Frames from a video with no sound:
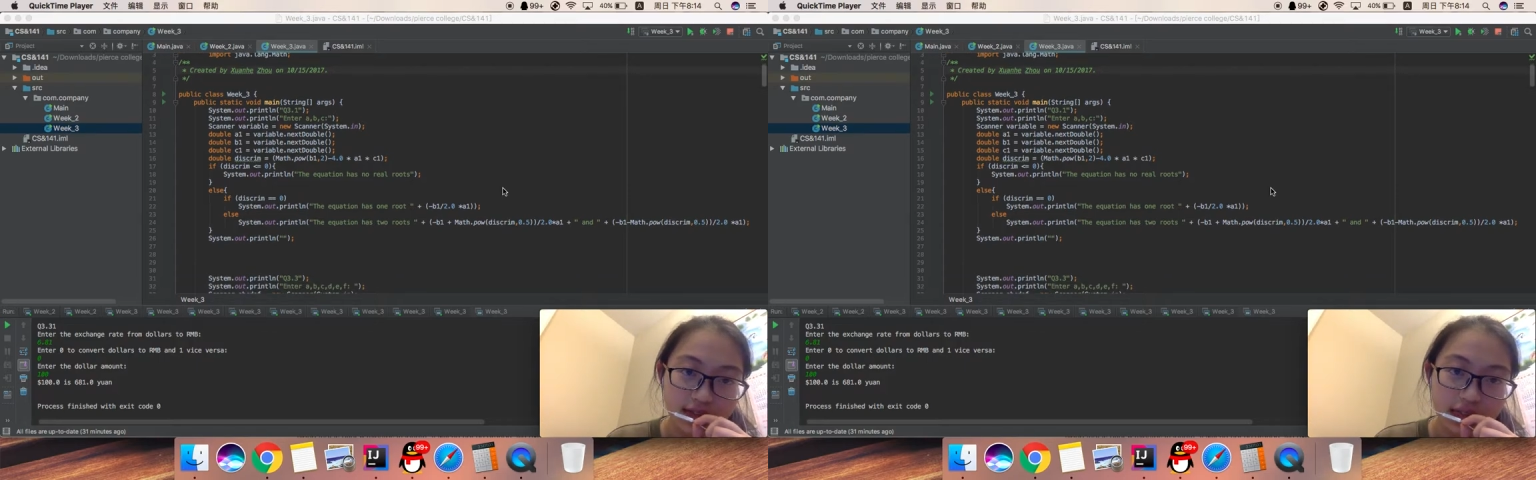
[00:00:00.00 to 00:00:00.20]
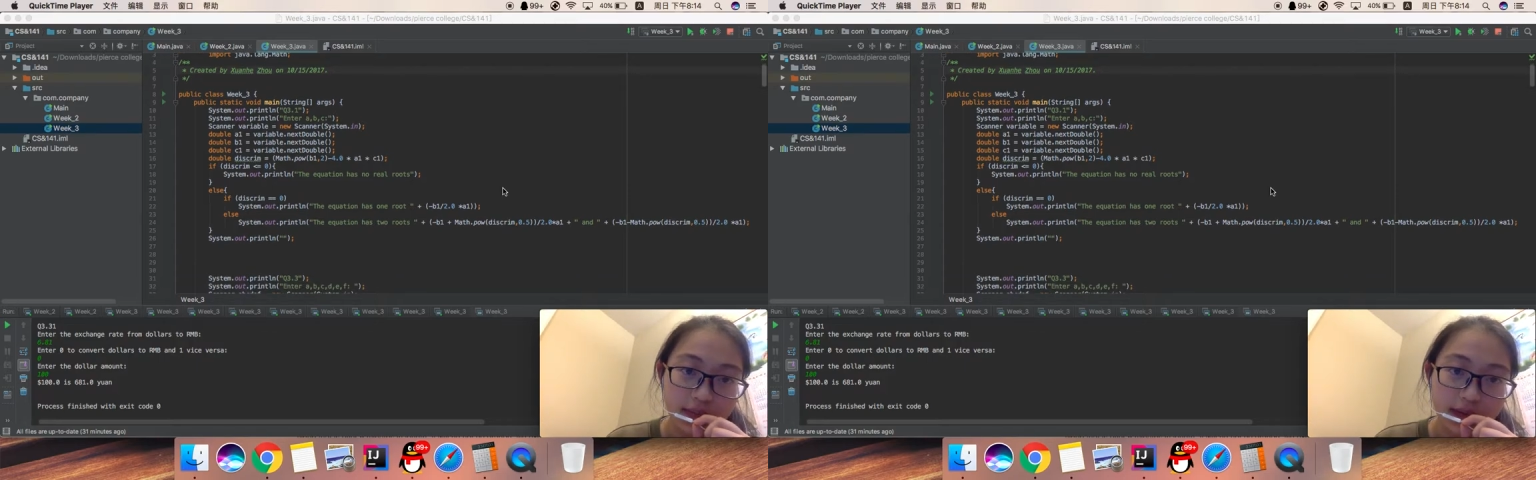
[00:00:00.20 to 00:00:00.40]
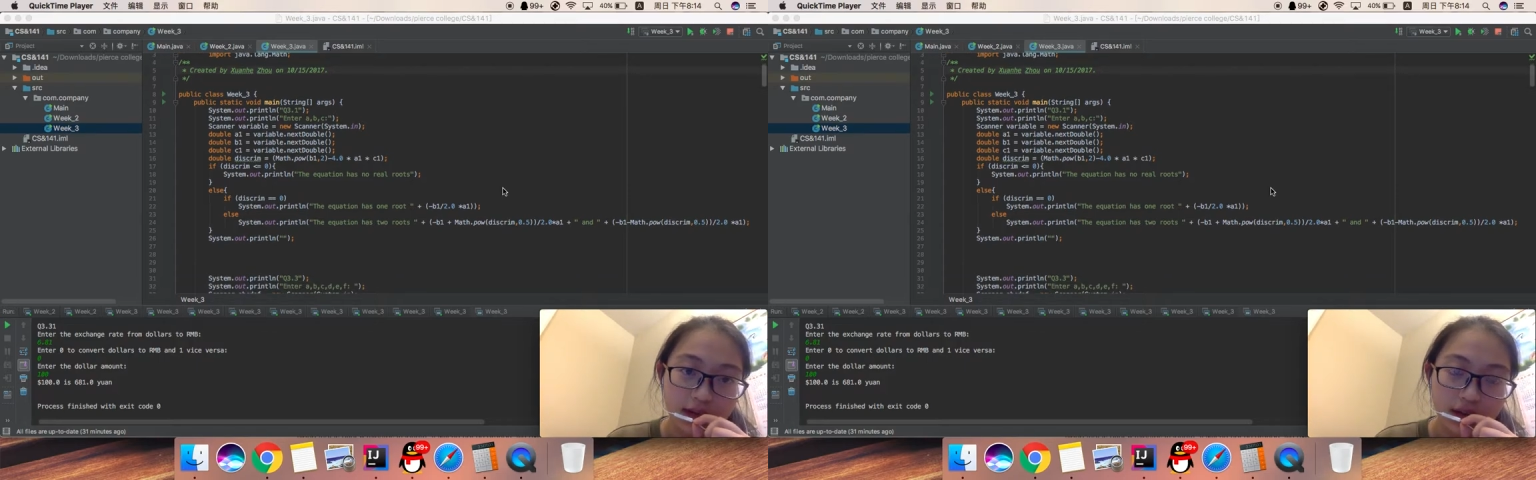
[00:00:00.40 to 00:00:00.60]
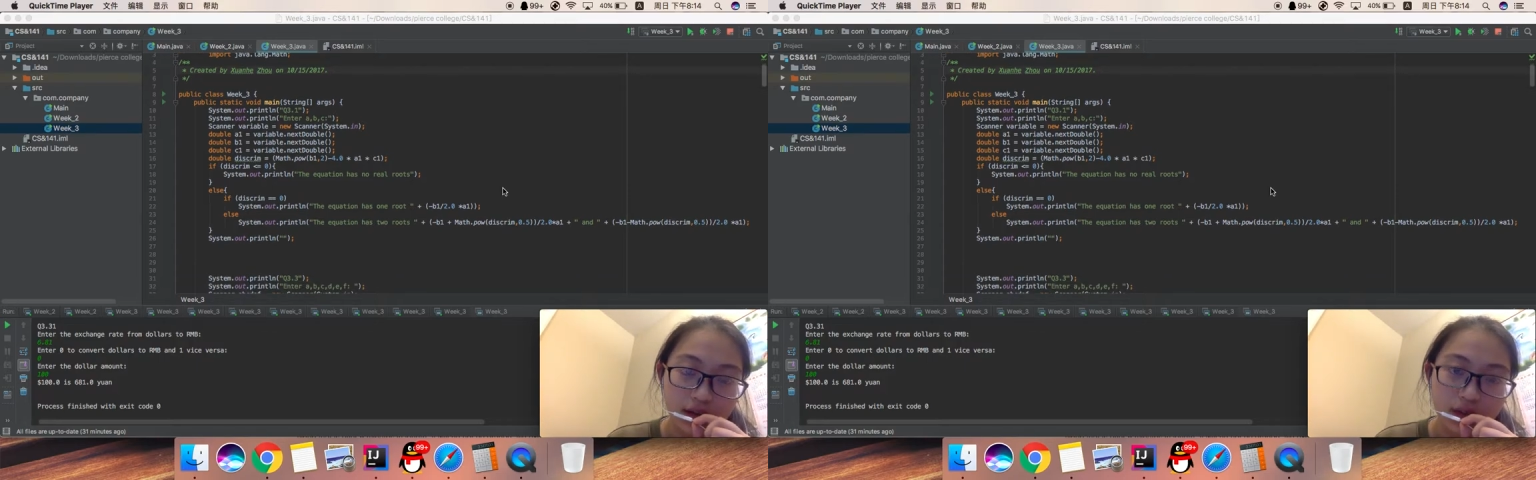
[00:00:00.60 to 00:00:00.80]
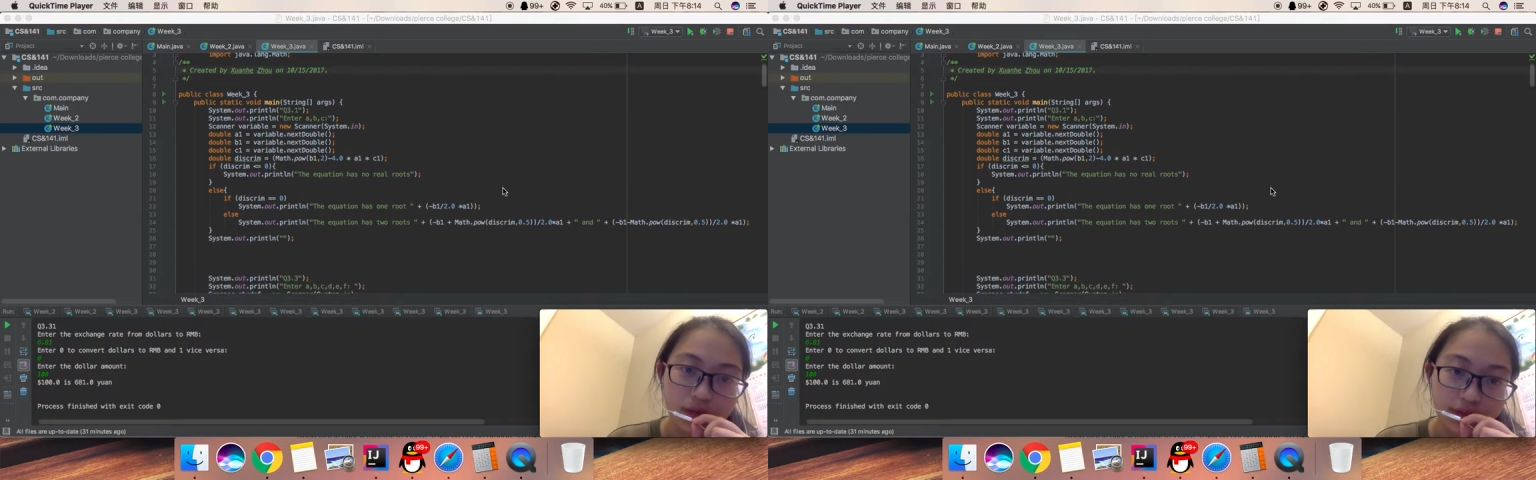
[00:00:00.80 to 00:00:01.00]
my code
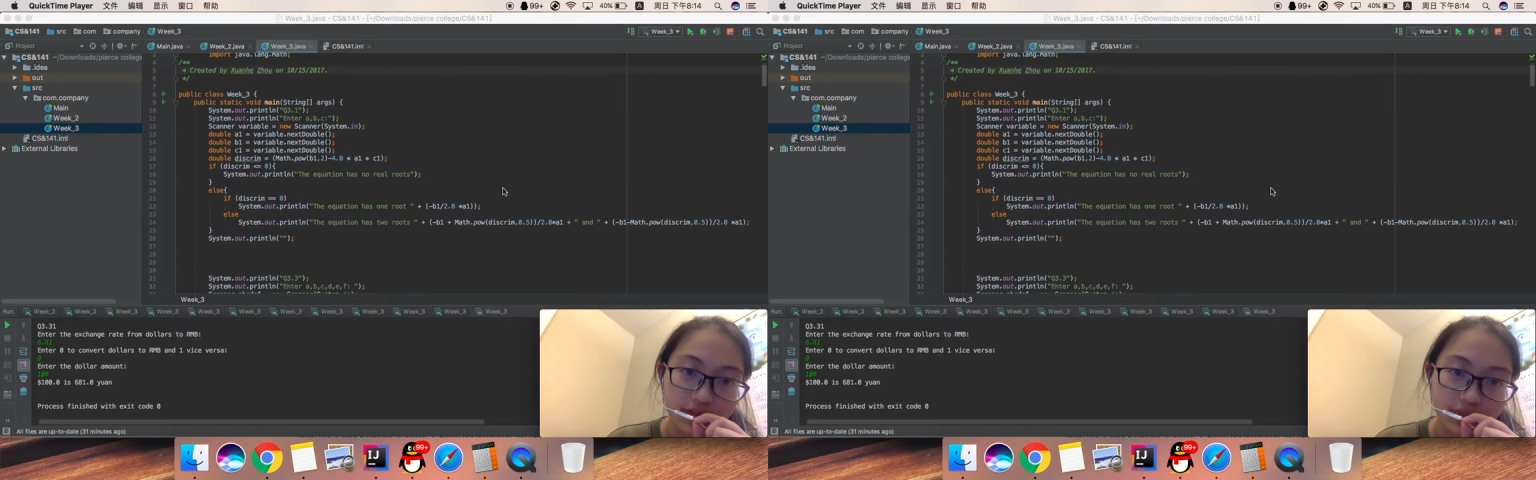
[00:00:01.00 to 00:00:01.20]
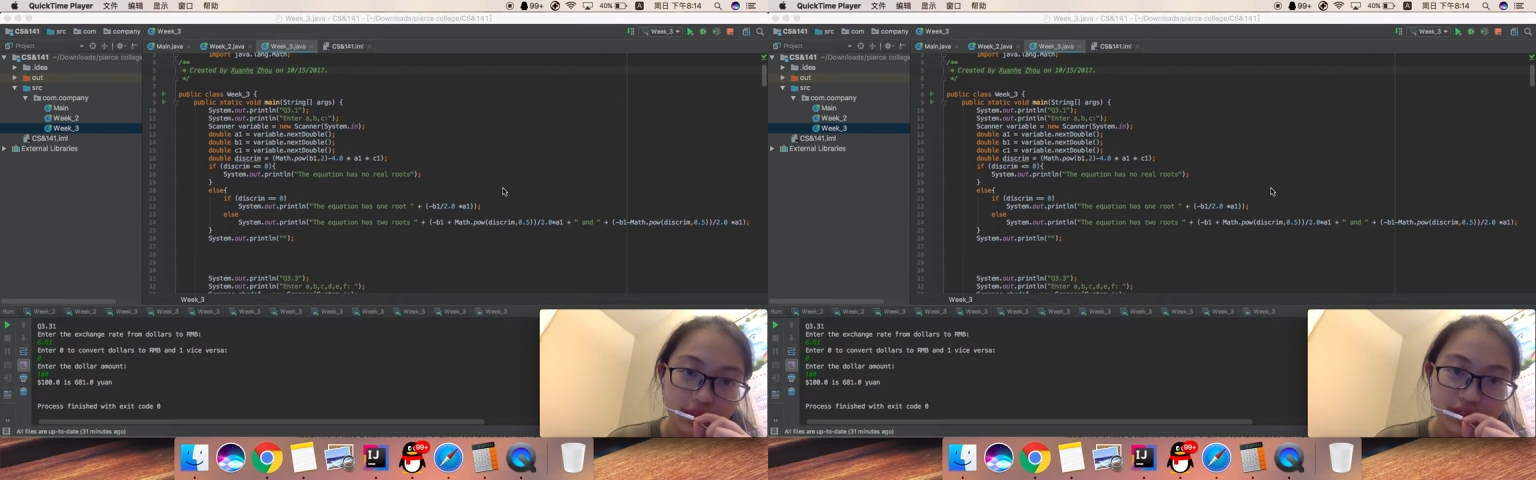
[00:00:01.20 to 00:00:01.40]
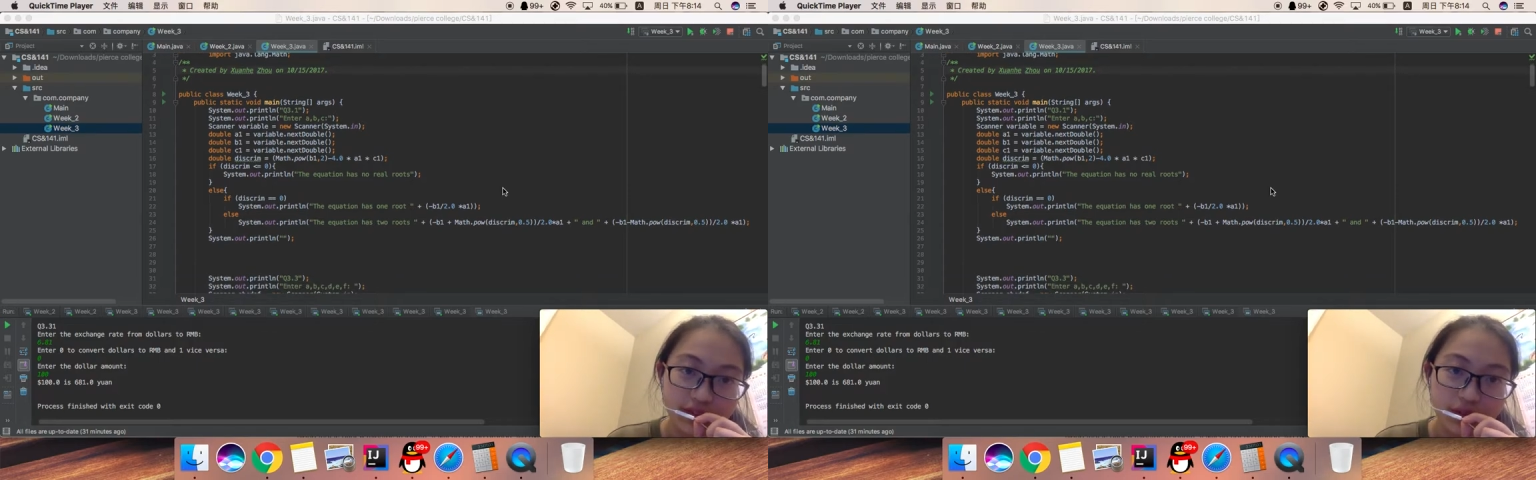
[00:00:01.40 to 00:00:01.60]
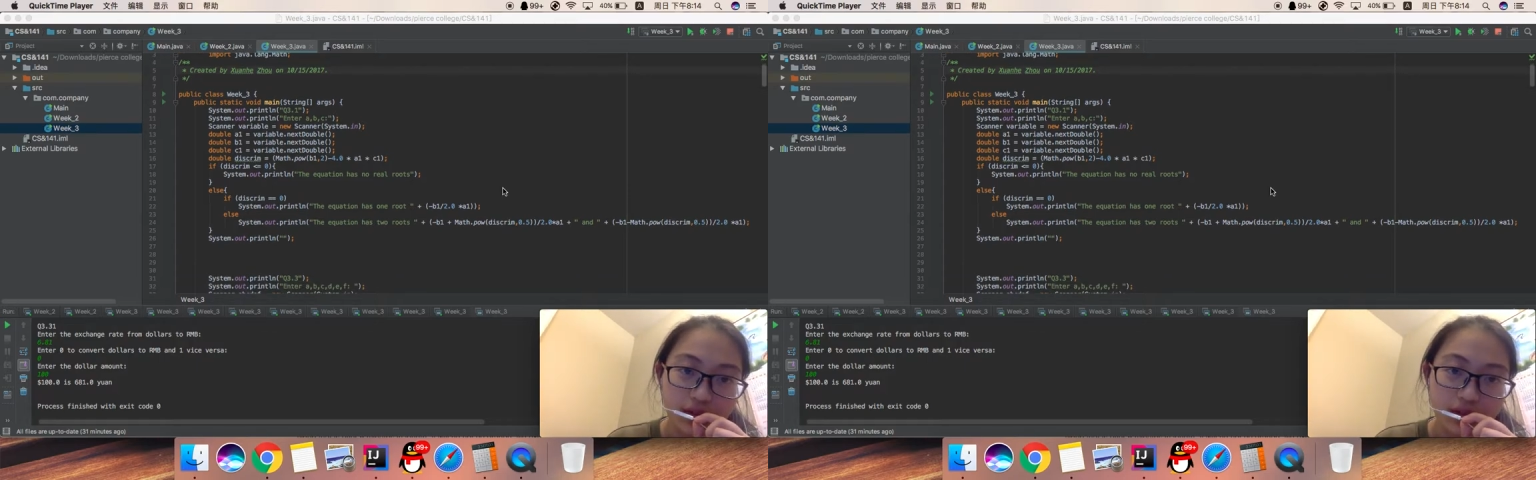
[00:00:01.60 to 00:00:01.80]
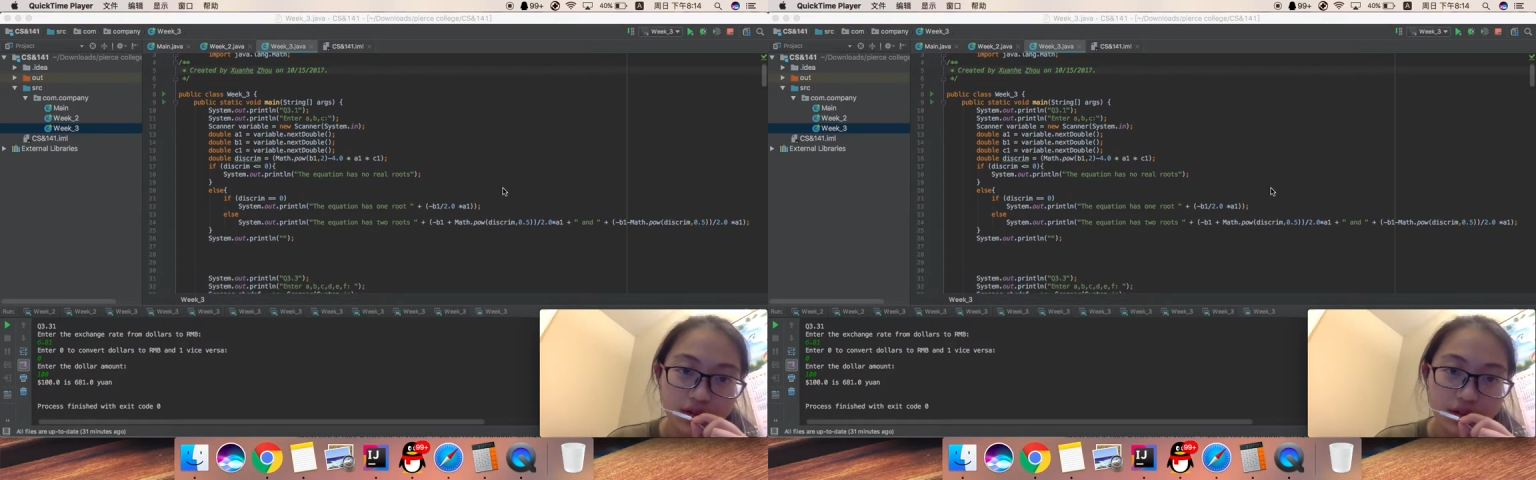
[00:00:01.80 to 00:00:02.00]
for the previous
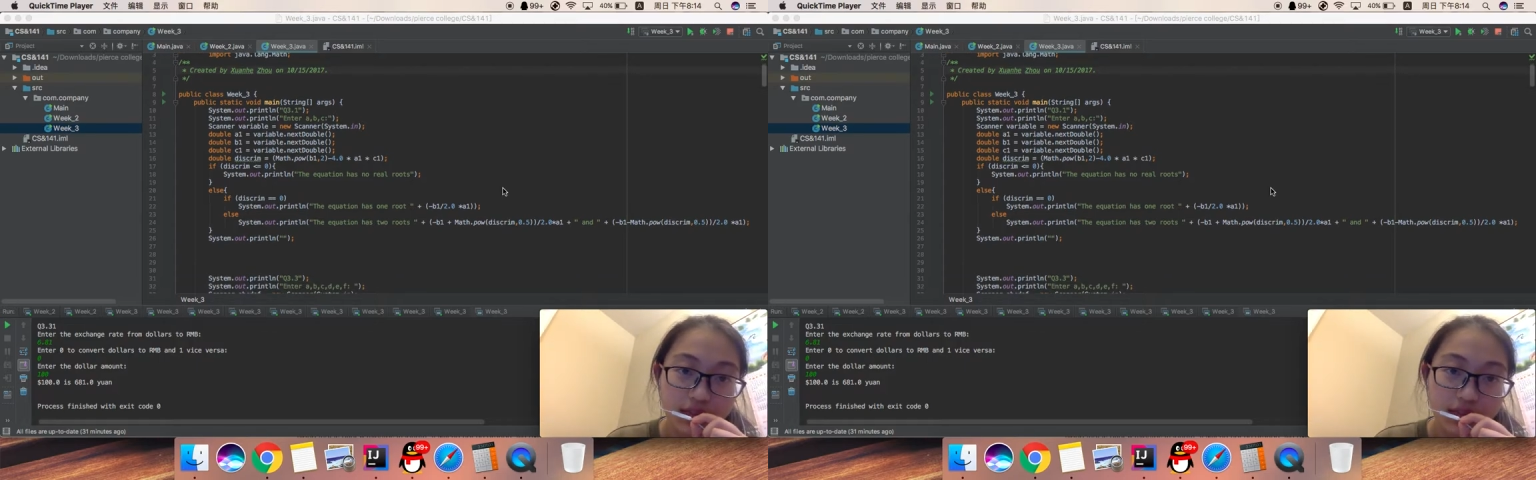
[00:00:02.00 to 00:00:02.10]
question,